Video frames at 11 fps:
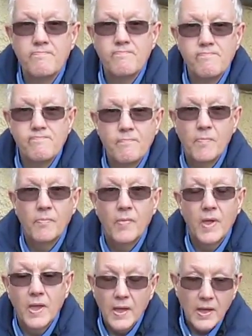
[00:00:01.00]
Go.
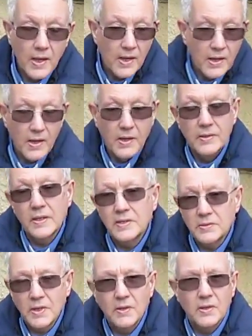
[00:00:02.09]

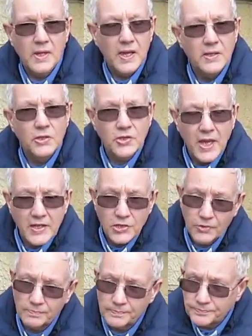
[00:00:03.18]
This
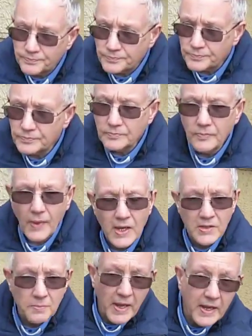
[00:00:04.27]
intercession
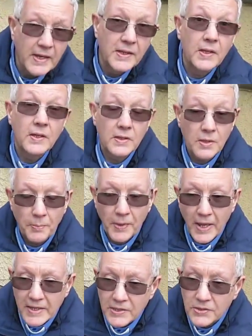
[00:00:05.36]
is made at a
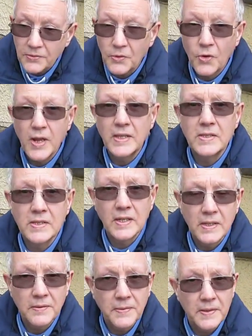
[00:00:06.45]
place of great
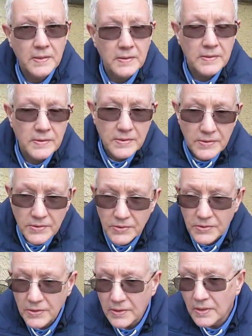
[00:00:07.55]

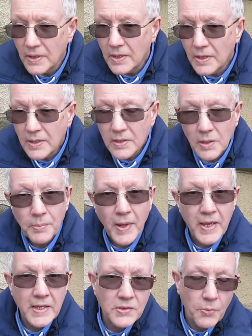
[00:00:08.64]
significance, the
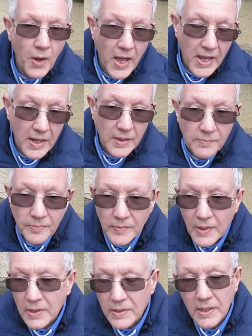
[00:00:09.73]
place where
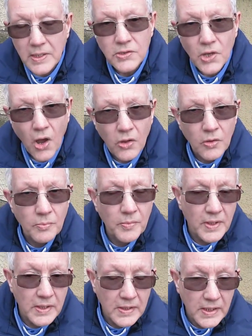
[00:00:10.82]
the Solemn
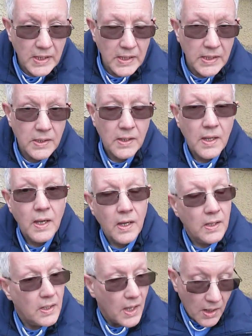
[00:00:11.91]
League
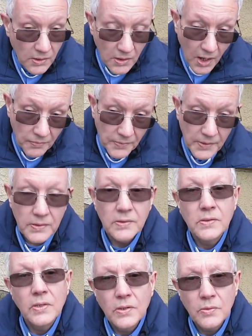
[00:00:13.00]
and
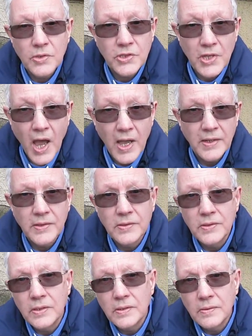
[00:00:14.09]
Covenant was signed